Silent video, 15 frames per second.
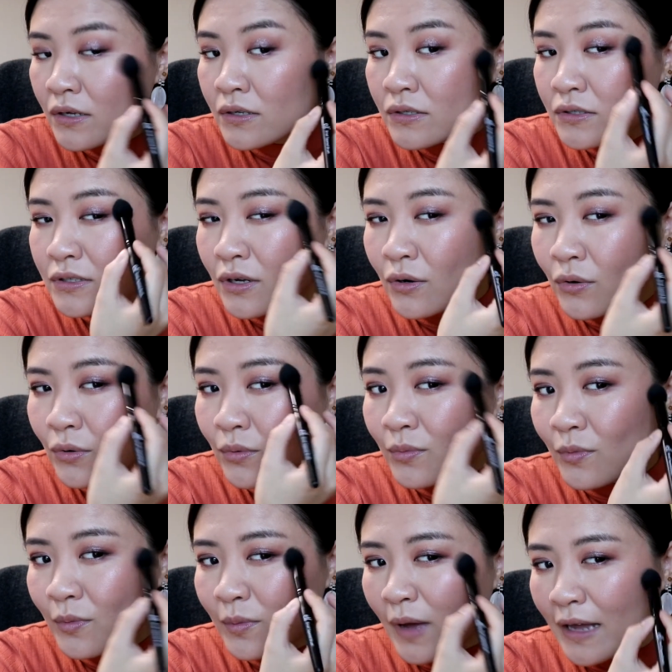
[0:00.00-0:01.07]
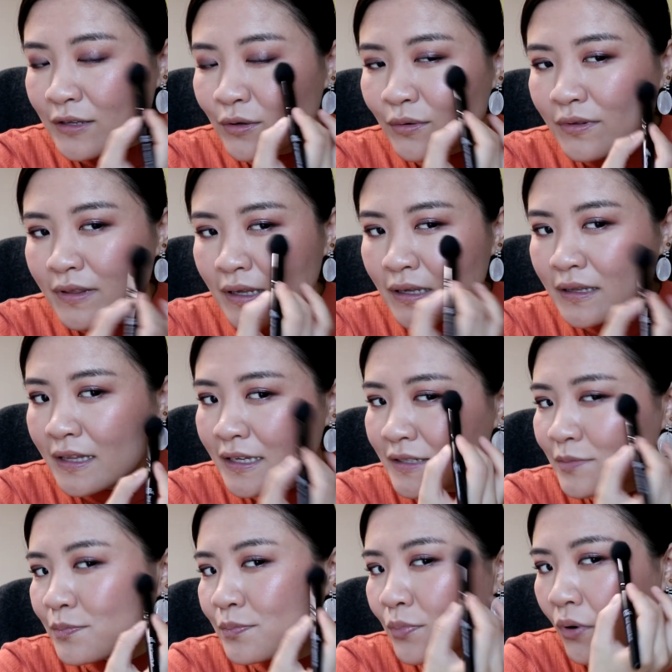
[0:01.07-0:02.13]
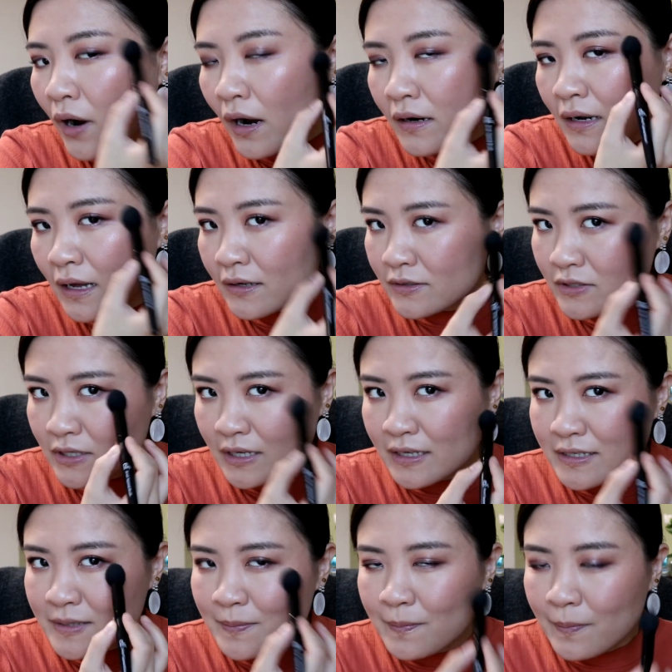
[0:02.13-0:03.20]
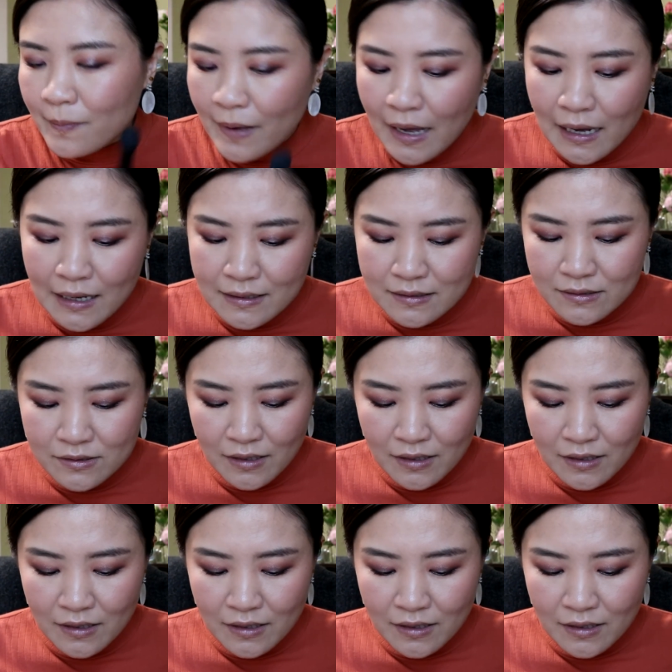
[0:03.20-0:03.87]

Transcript: So I don't think this product is bad.